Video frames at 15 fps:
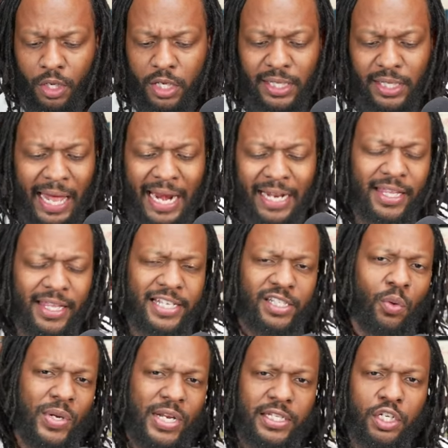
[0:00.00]
There's a lot of
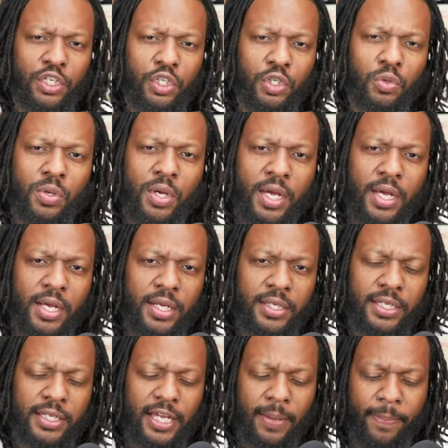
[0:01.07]
things that we need to do
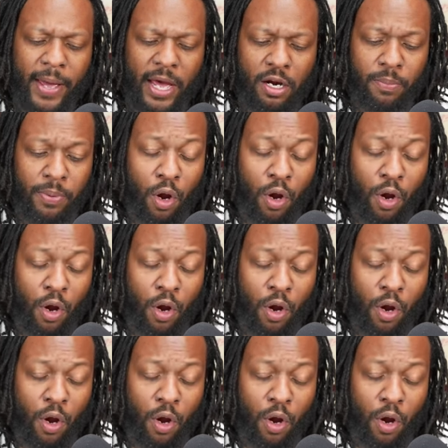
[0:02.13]
to get better.